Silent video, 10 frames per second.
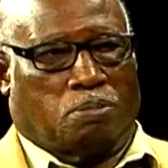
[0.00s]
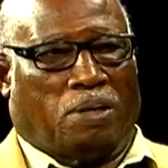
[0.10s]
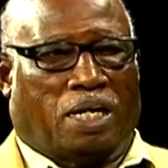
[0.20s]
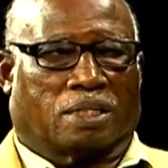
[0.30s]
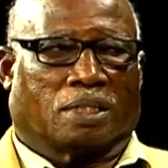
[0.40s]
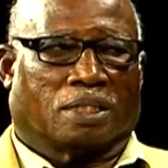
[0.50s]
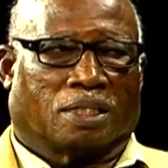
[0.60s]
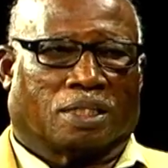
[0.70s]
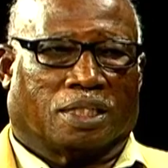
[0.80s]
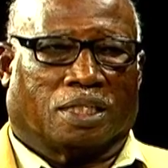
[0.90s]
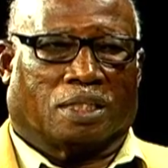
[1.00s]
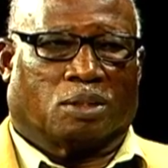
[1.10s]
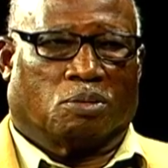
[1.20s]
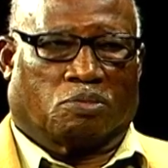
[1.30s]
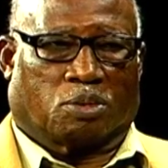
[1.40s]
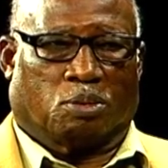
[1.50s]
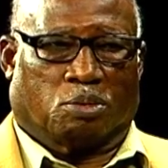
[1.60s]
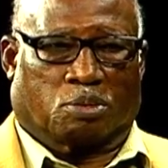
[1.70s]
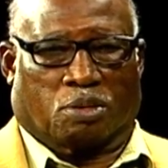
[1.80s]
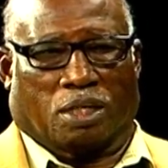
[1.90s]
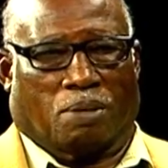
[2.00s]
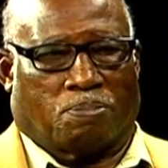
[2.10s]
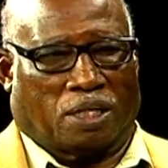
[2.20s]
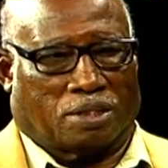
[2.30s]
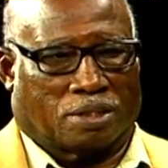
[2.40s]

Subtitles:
back. He's too straight up at you.